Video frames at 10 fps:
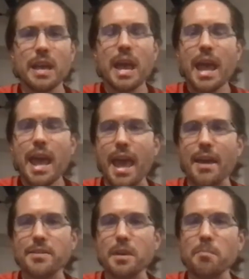
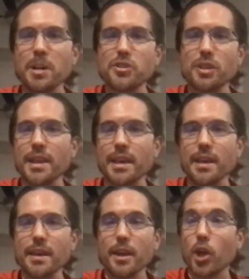And much like
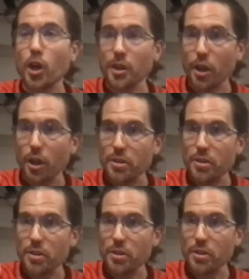a cardiologist
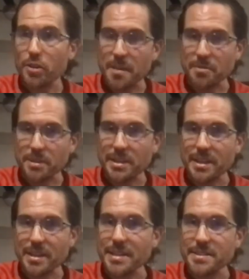should be able to read an
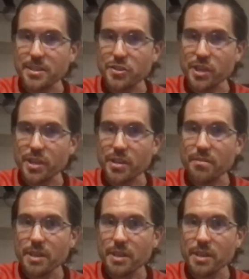ECG,